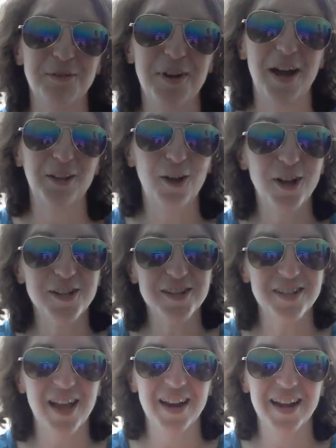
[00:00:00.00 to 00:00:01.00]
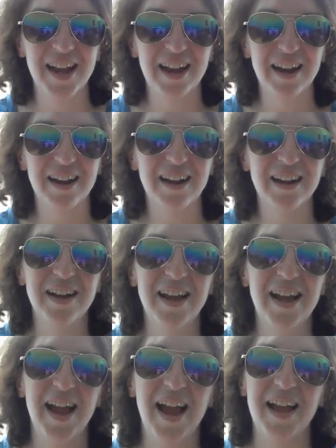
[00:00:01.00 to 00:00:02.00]
I lost a lot of hair,
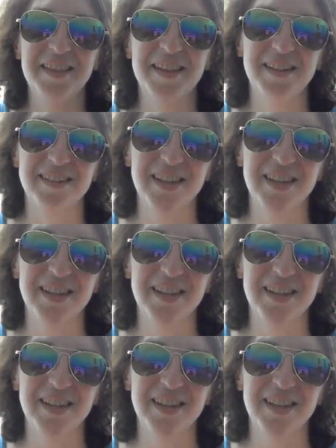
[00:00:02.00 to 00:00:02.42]
and then it's